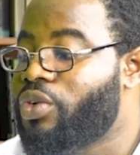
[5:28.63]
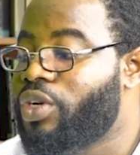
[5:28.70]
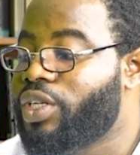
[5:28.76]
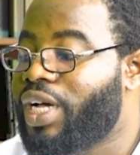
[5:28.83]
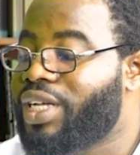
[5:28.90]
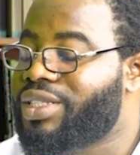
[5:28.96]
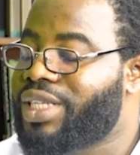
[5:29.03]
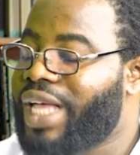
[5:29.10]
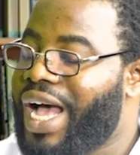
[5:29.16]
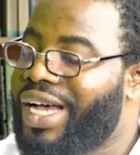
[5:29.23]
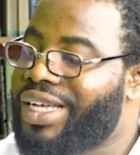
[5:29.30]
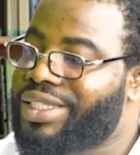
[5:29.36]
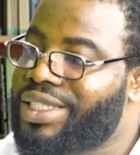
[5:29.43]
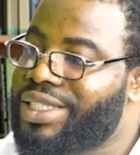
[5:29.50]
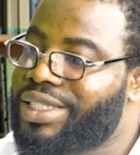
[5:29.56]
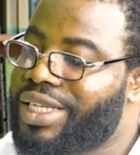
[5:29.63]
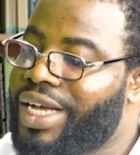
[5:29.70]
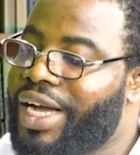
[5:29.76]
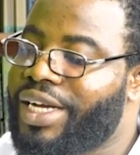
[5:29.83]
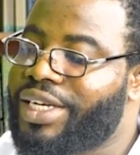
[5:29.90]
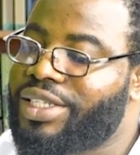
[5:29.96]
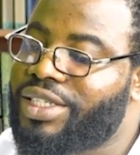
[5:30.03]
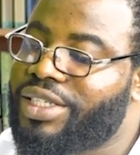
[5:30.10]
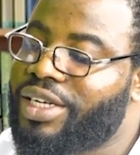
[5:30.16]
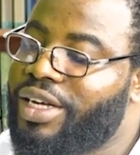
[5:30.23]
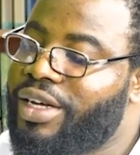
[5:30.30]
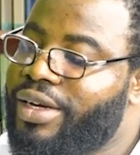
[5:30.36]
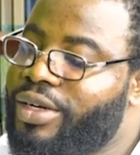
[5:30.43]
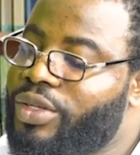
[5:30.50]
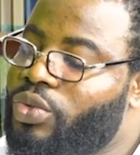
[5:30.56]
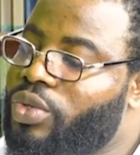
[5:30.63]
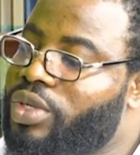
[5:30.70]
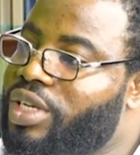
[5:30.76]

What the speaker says: colonial are still tied to